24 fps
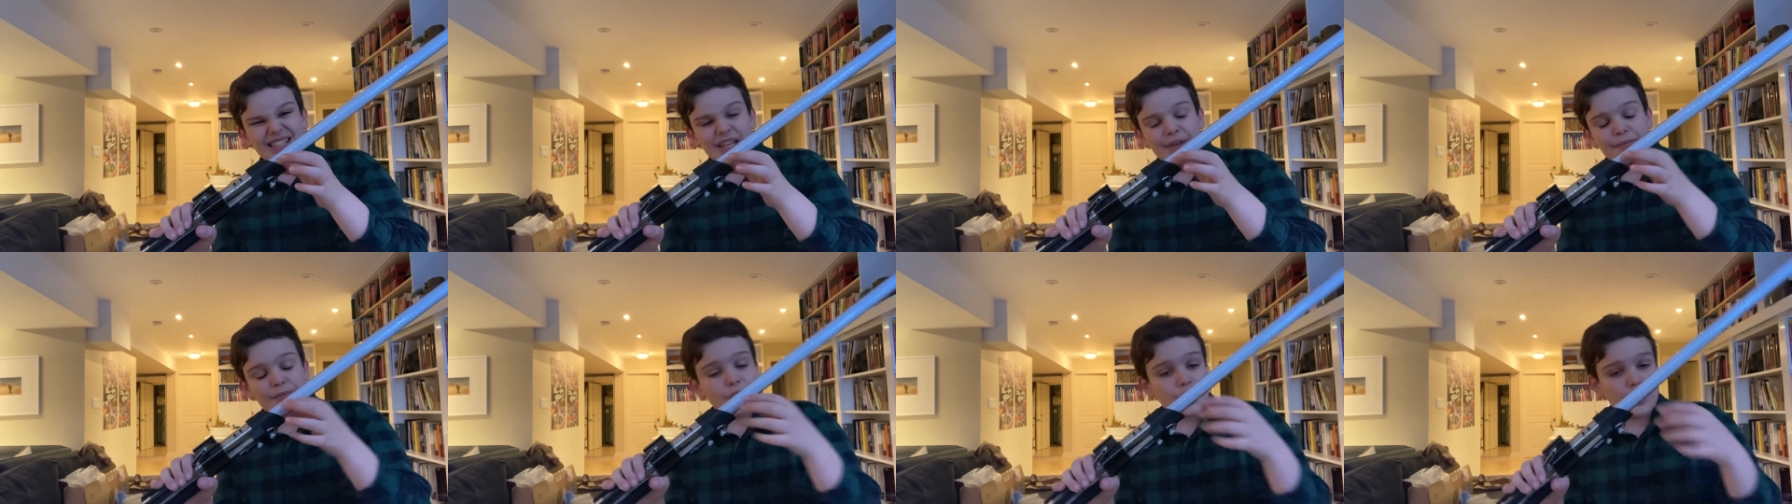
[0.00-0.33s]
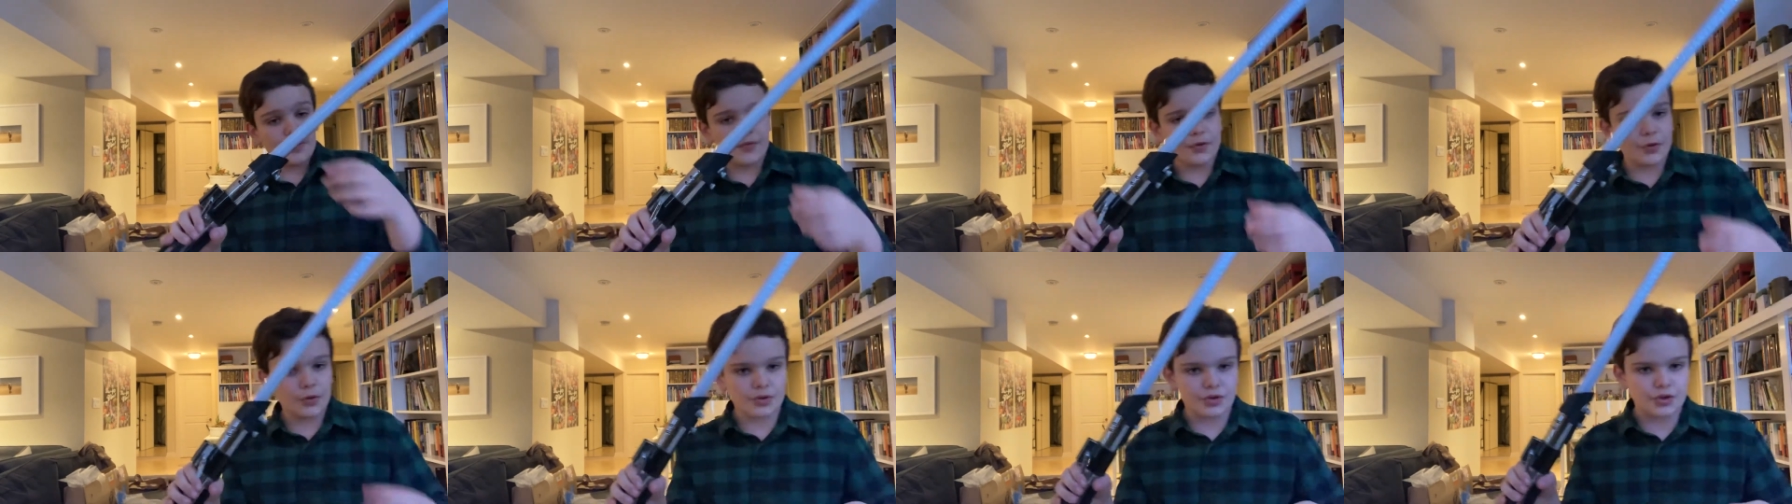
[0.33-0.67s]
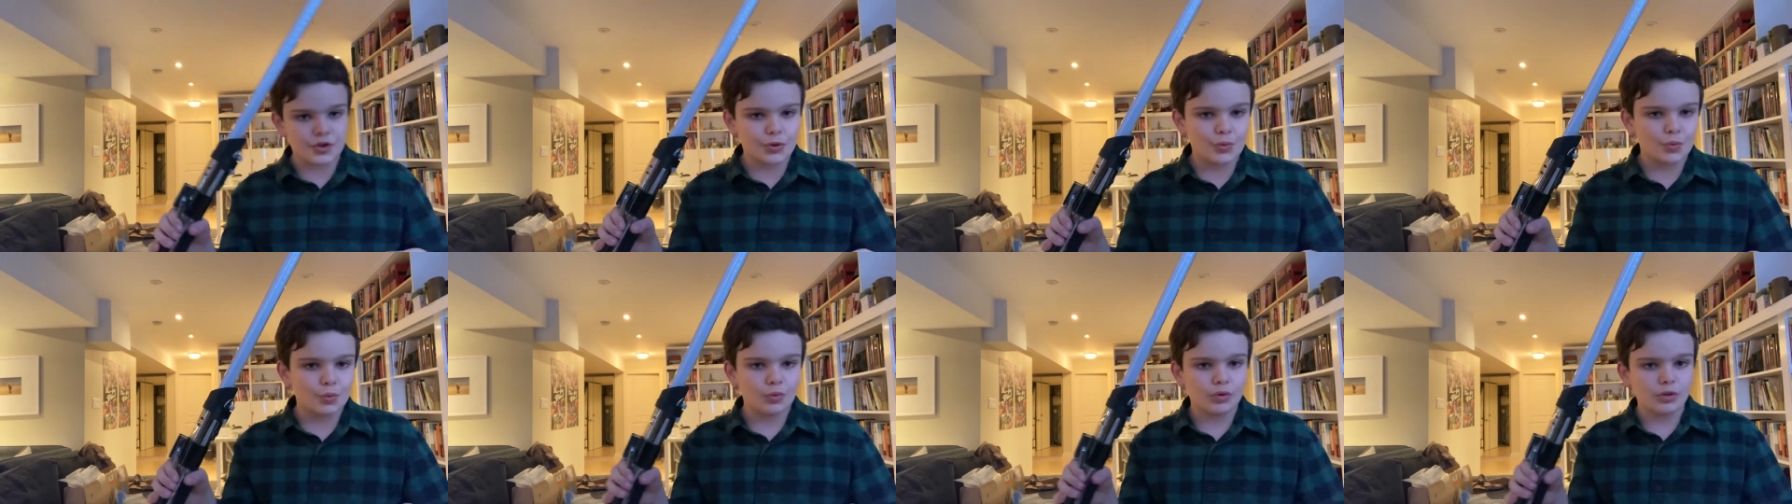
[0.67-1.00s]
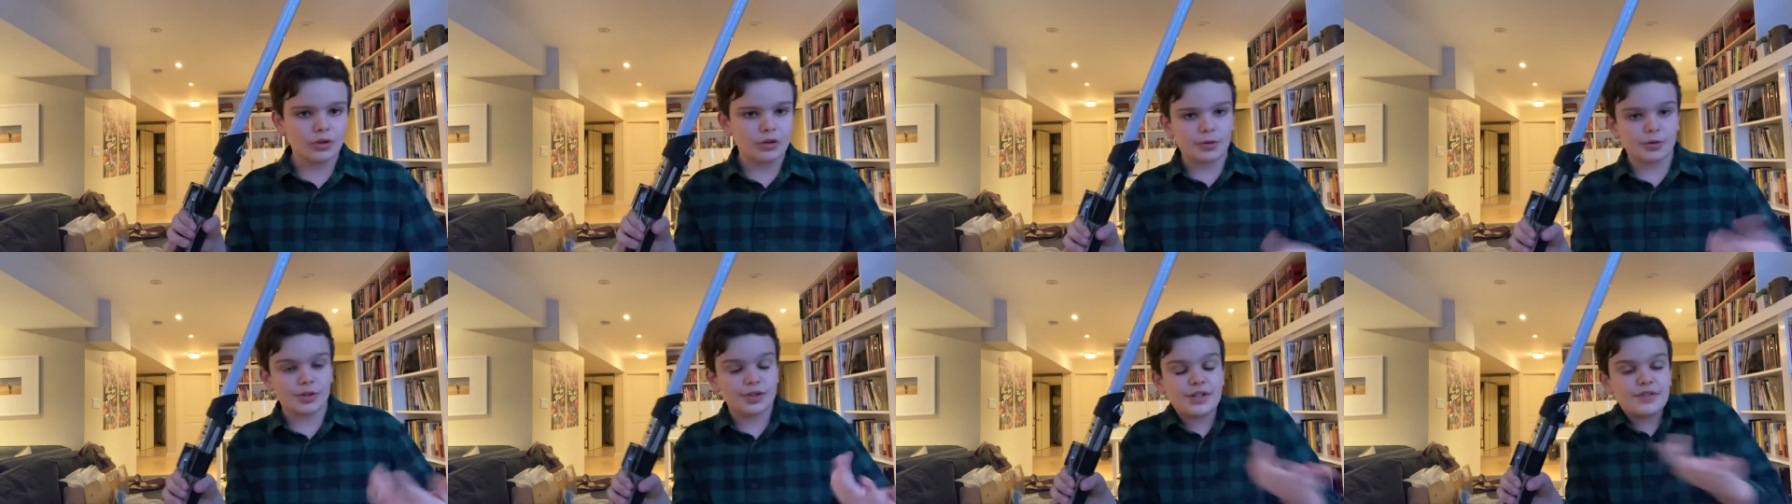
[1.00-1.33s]
If you're in
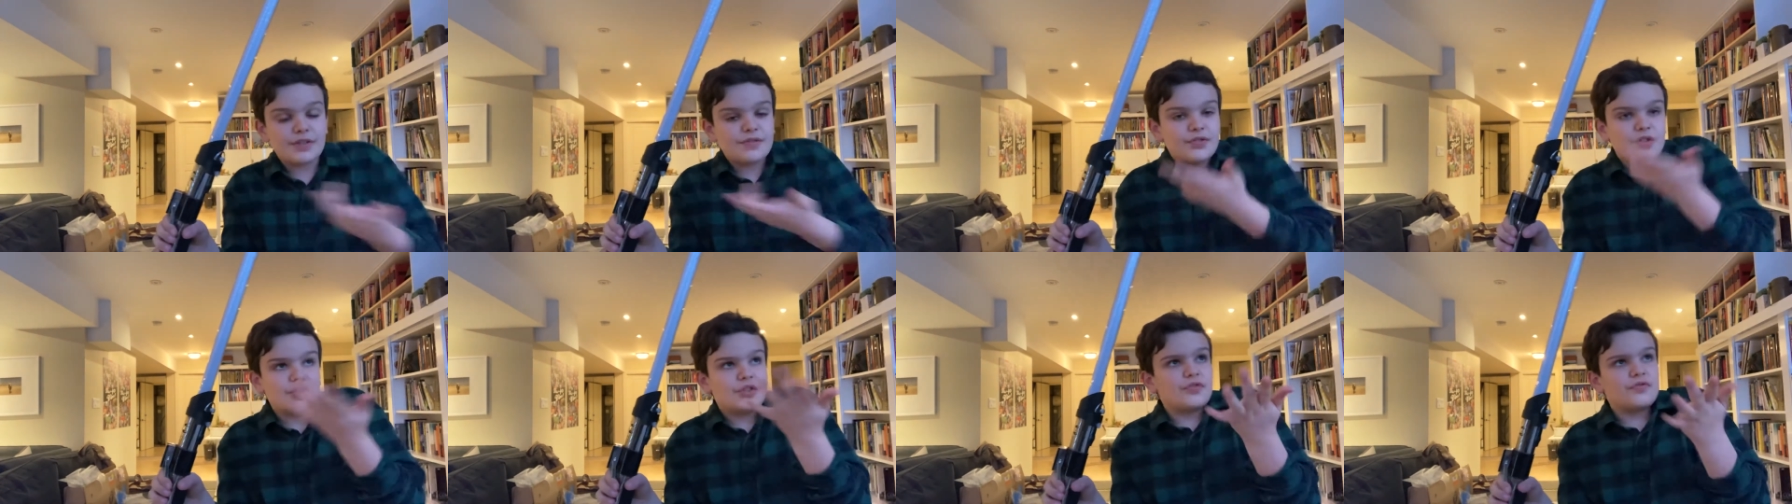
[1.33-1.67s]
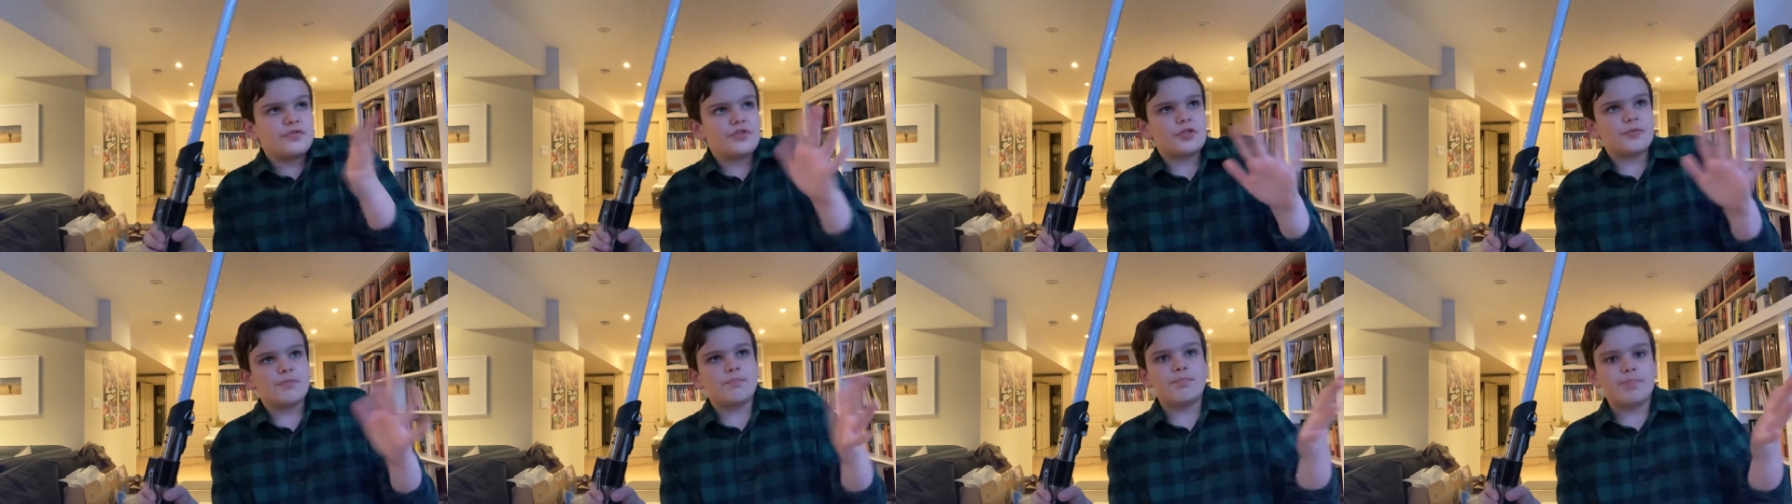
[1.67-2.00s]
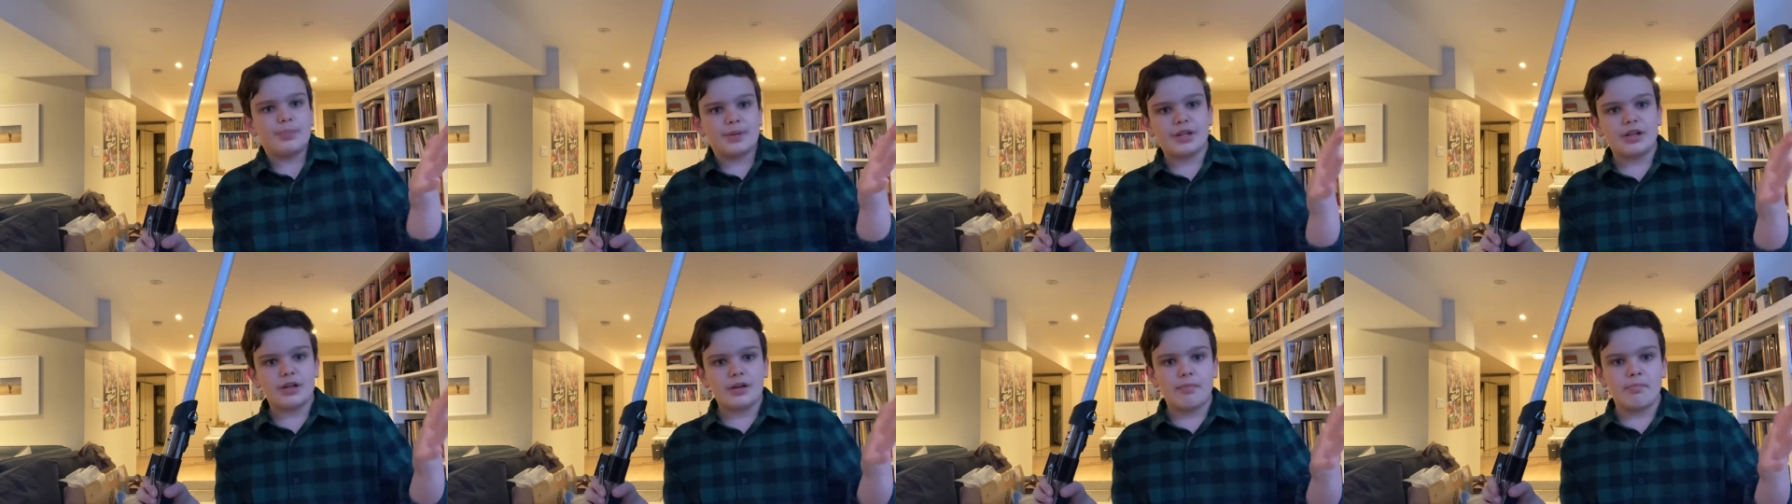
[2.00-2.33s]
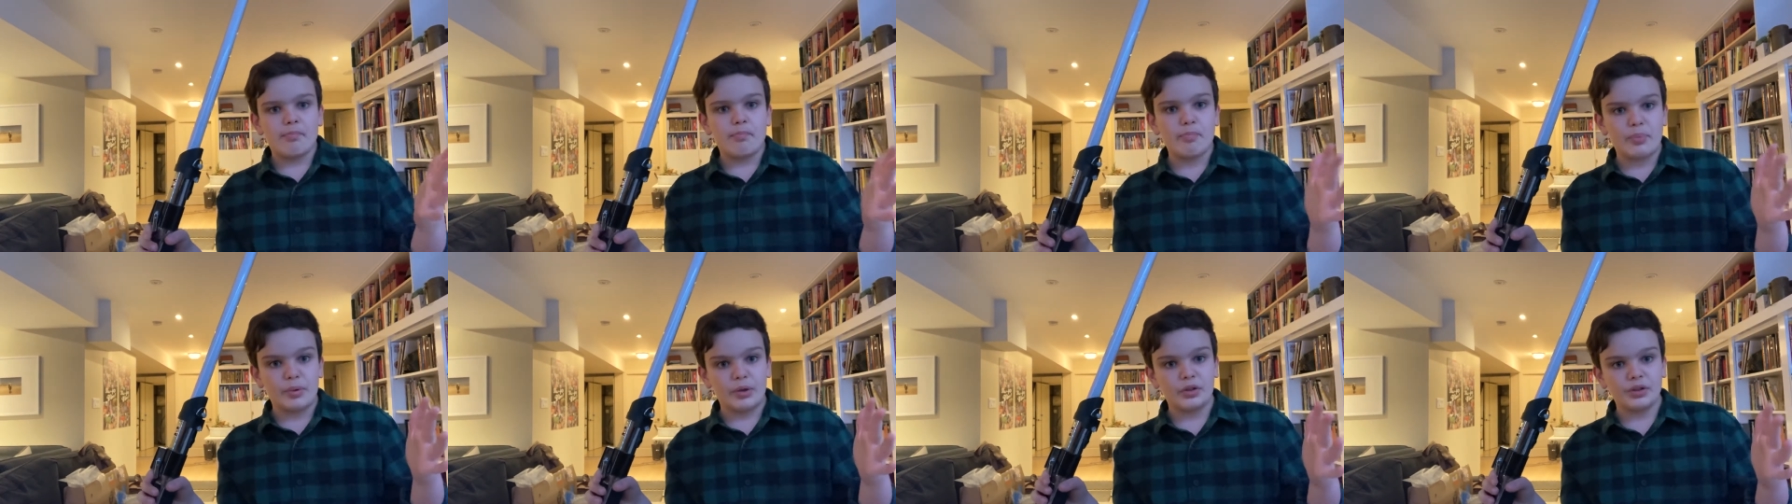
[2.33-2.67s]
school or you've just been in a
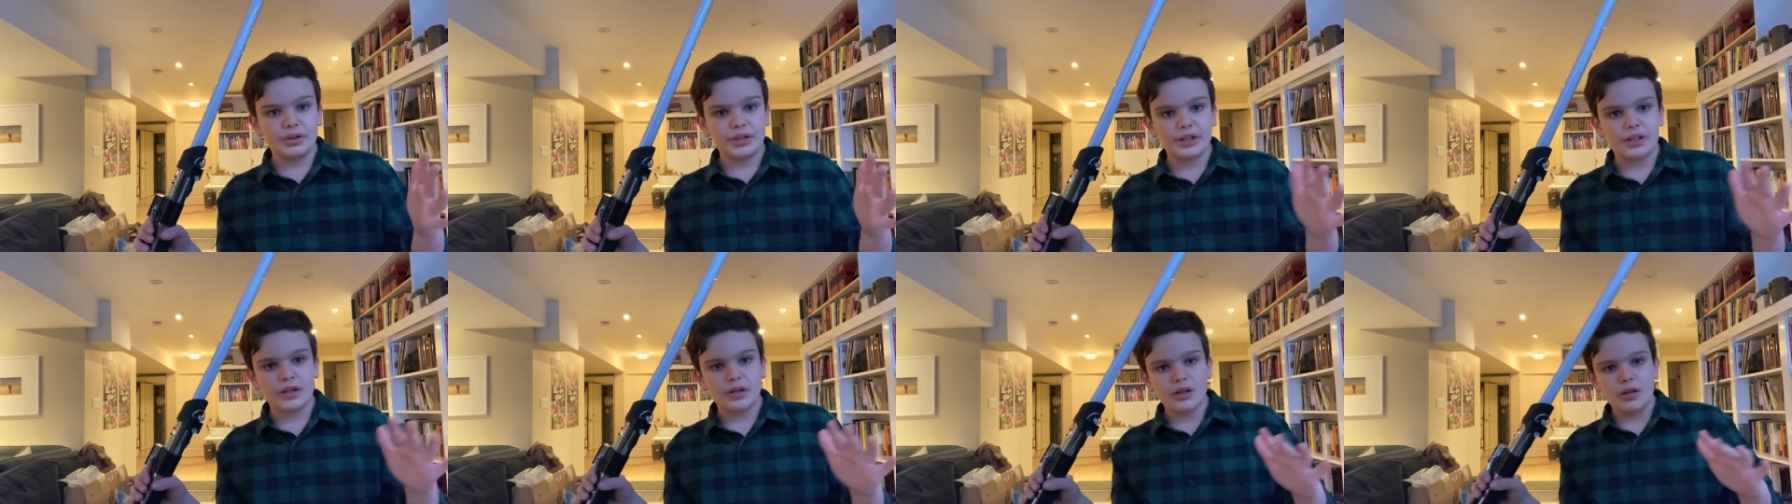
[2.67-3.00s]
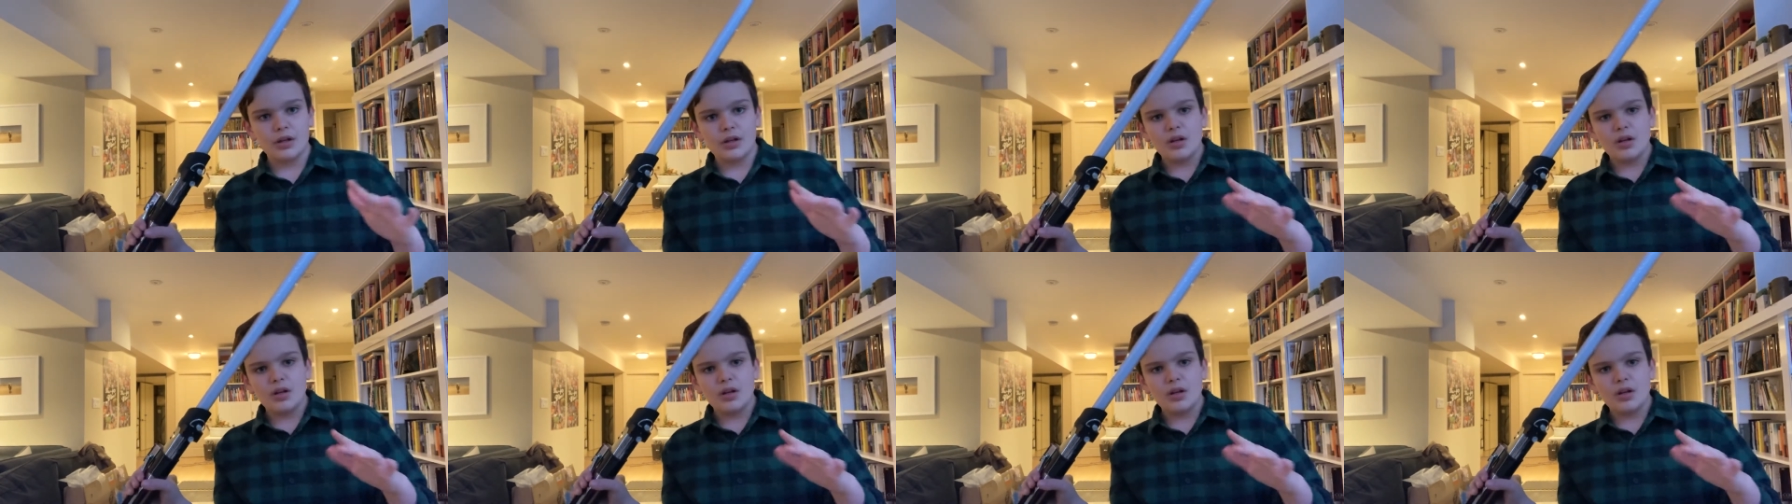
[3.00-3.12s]
building,